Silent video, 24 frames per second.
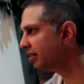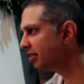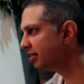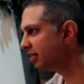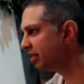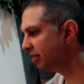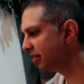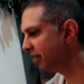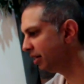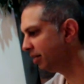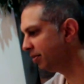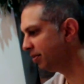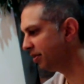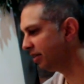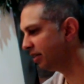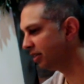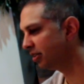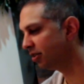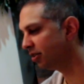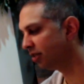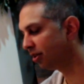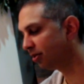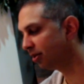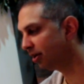It's just that type of
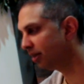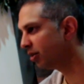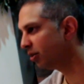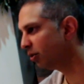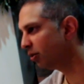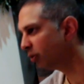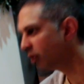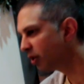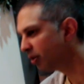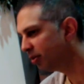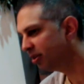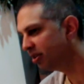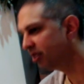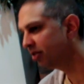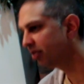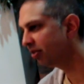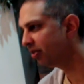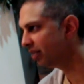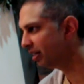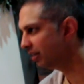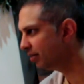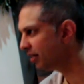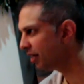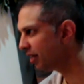thing. So throughout there, we can put
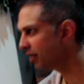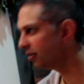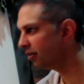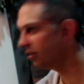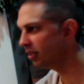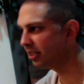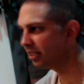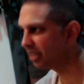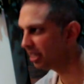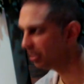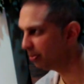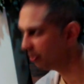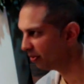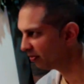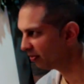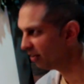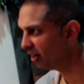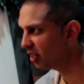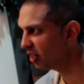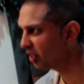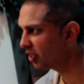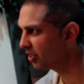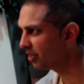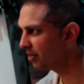new themes out there, just keep it
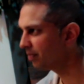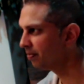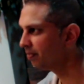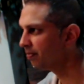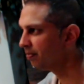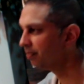fresh.